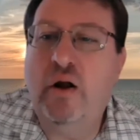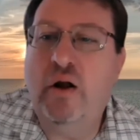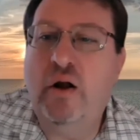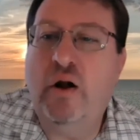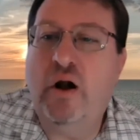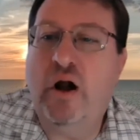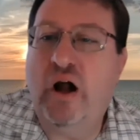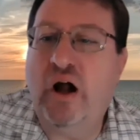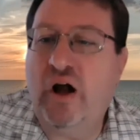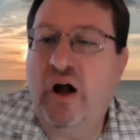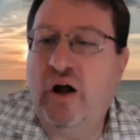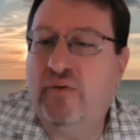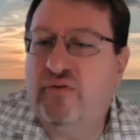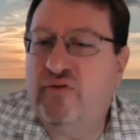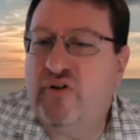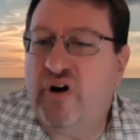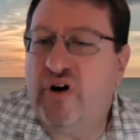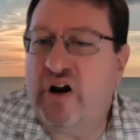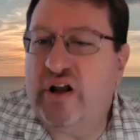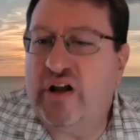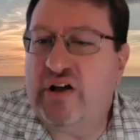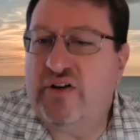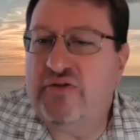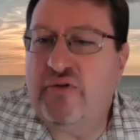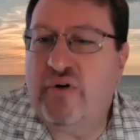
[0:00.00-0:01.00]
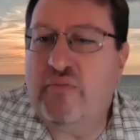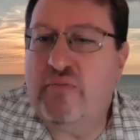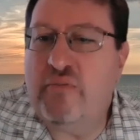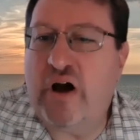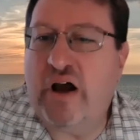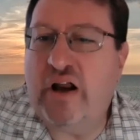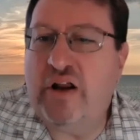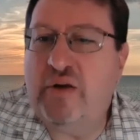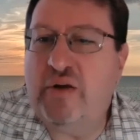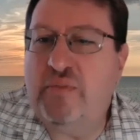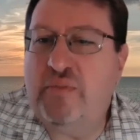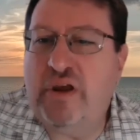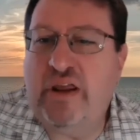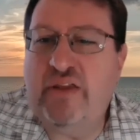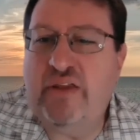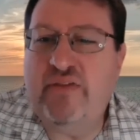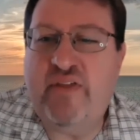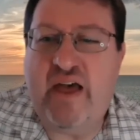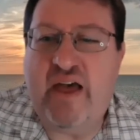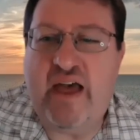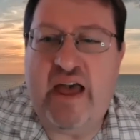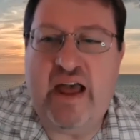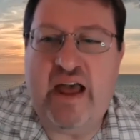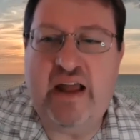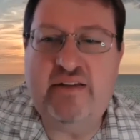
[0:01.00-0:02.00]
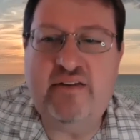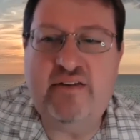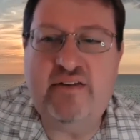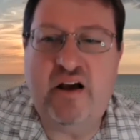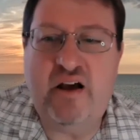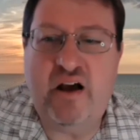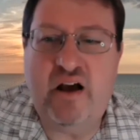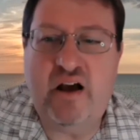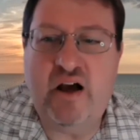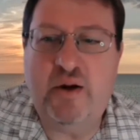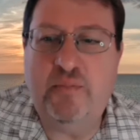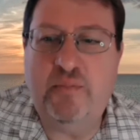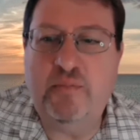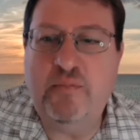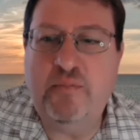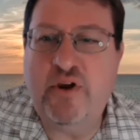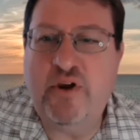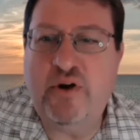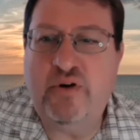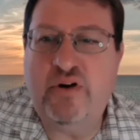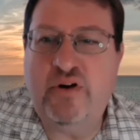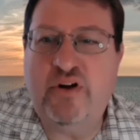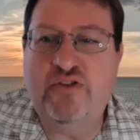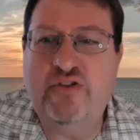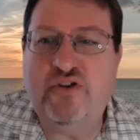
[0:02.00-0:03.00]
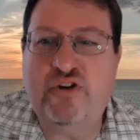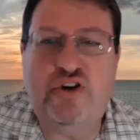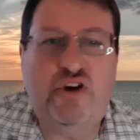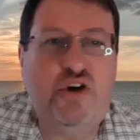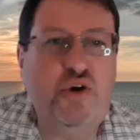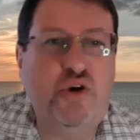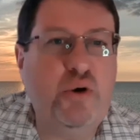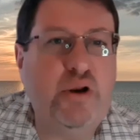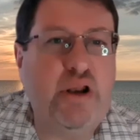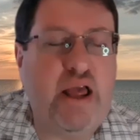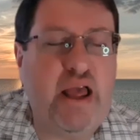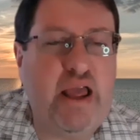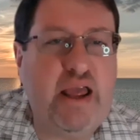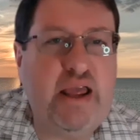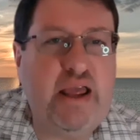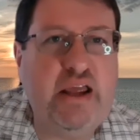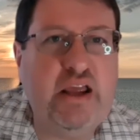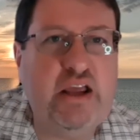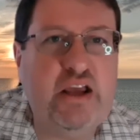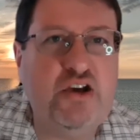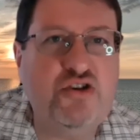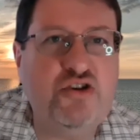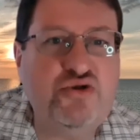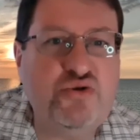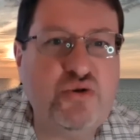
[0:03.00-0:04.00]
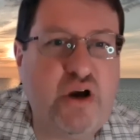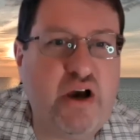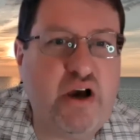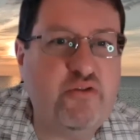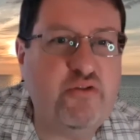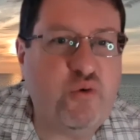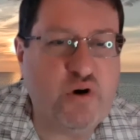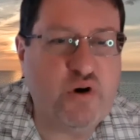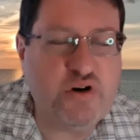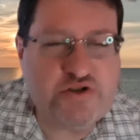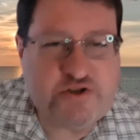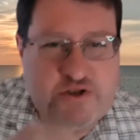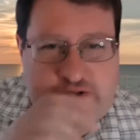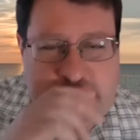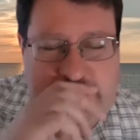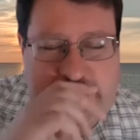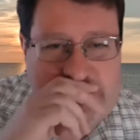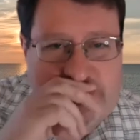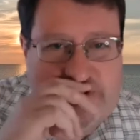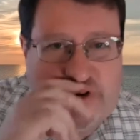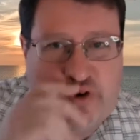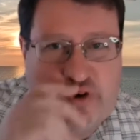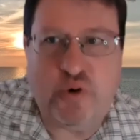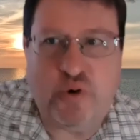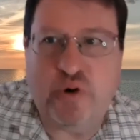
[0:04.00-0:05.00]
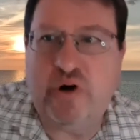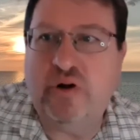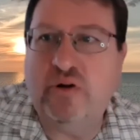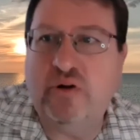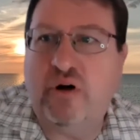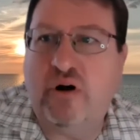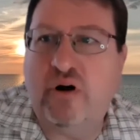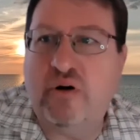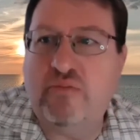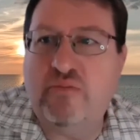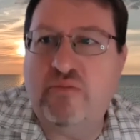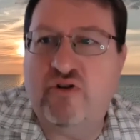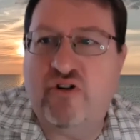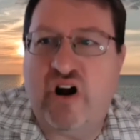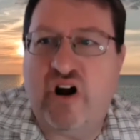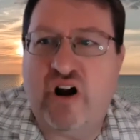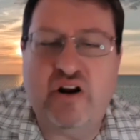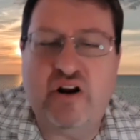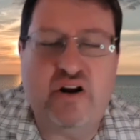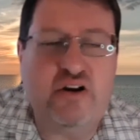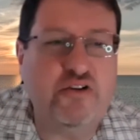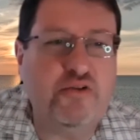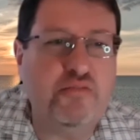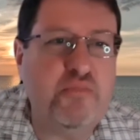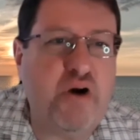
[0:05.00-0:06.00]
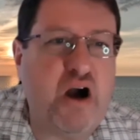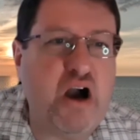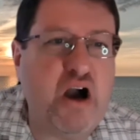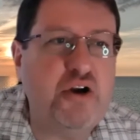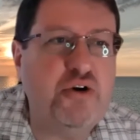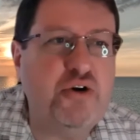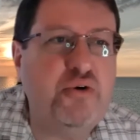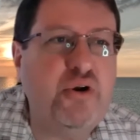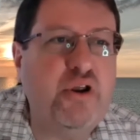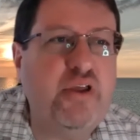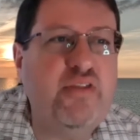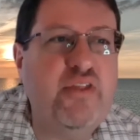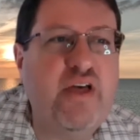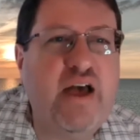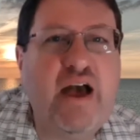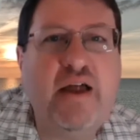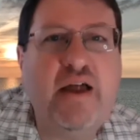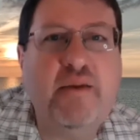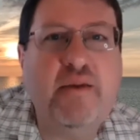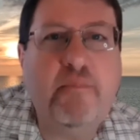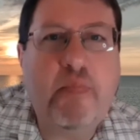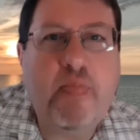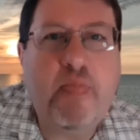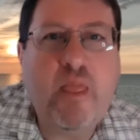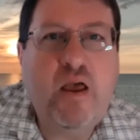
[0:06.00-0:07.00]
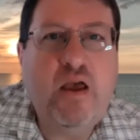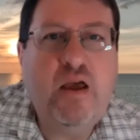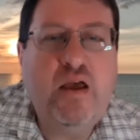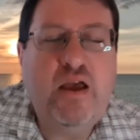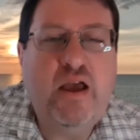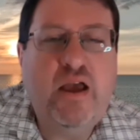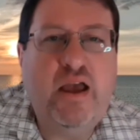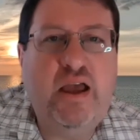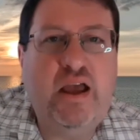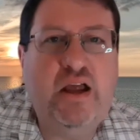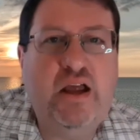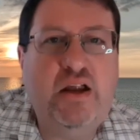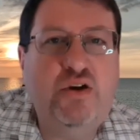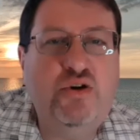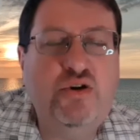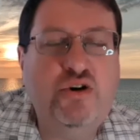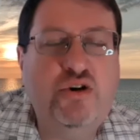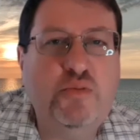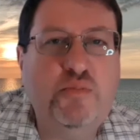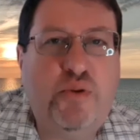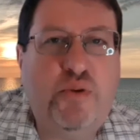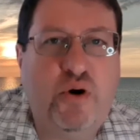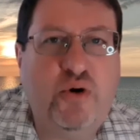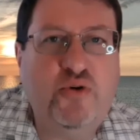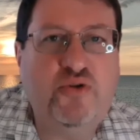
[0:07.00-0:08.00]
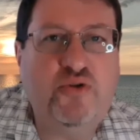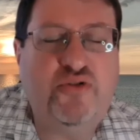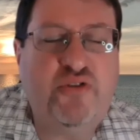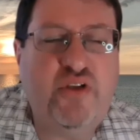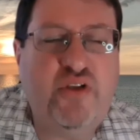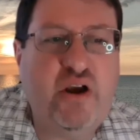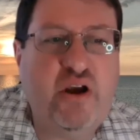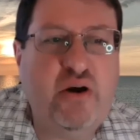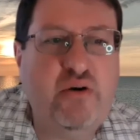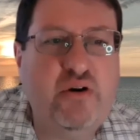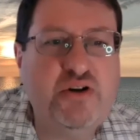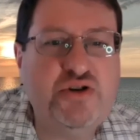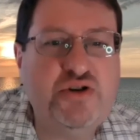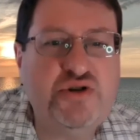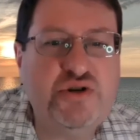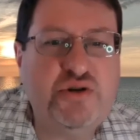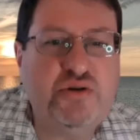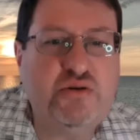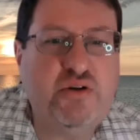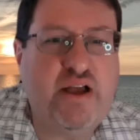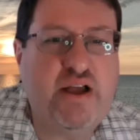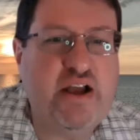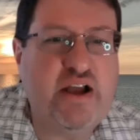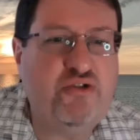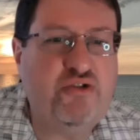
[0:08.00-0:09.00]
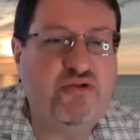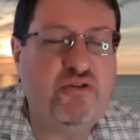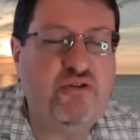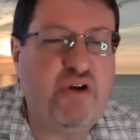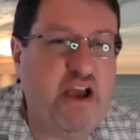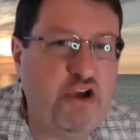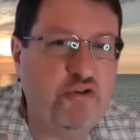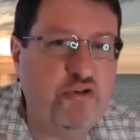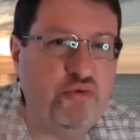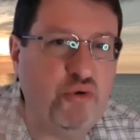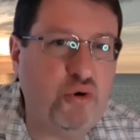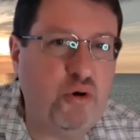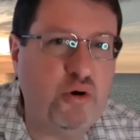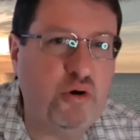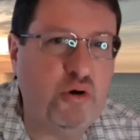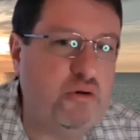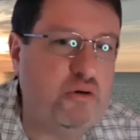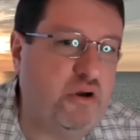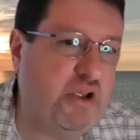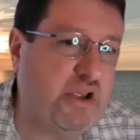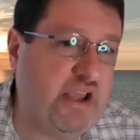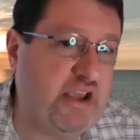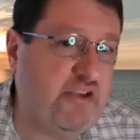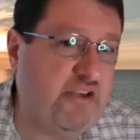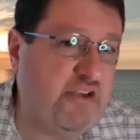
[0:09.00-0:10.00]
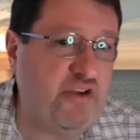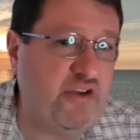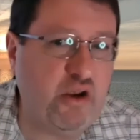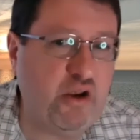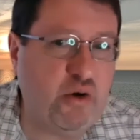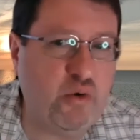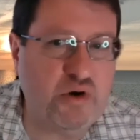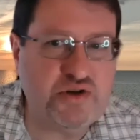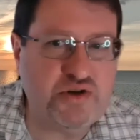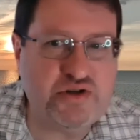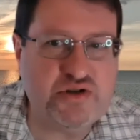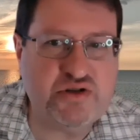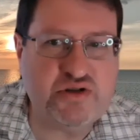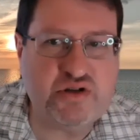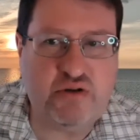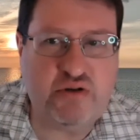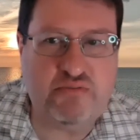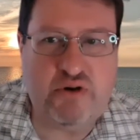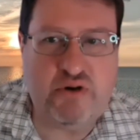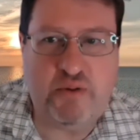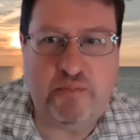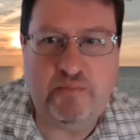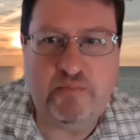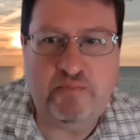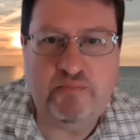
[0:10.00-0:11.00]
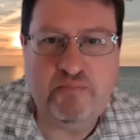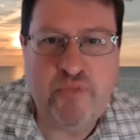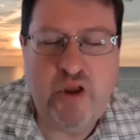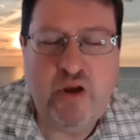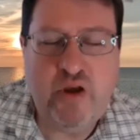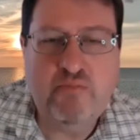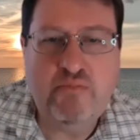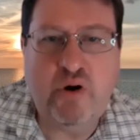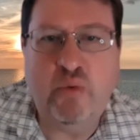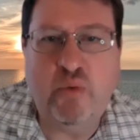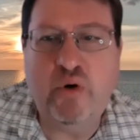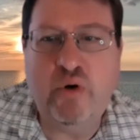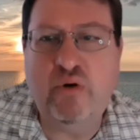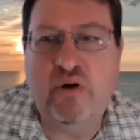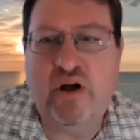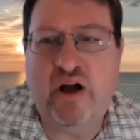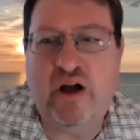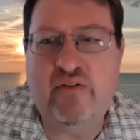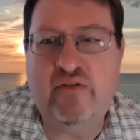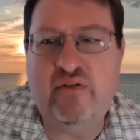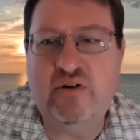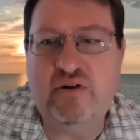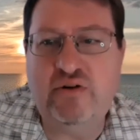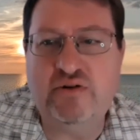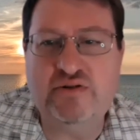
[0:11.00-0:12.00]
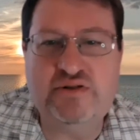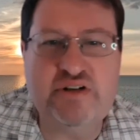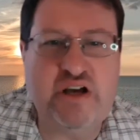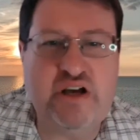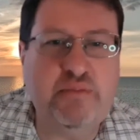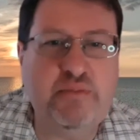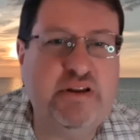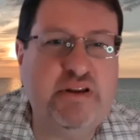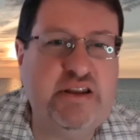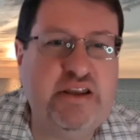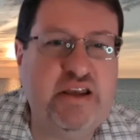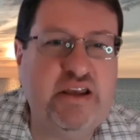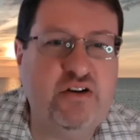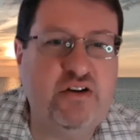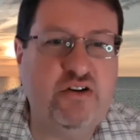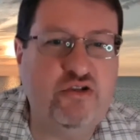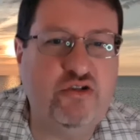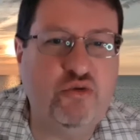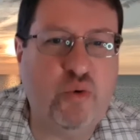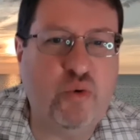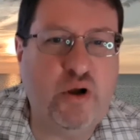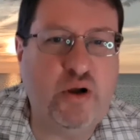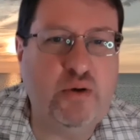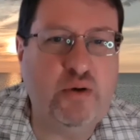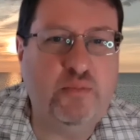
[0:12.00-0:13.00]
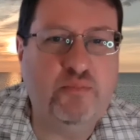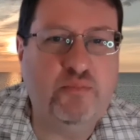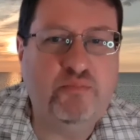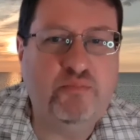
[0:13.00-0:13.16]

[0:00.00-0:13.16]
Veronica is reminding me that there is a Q&A in case you have questions as we're going along. Veronica's monitoring that, and you can post there and she'll answer as we're going along in case any questions come up. But we'll have a little time at the end as well.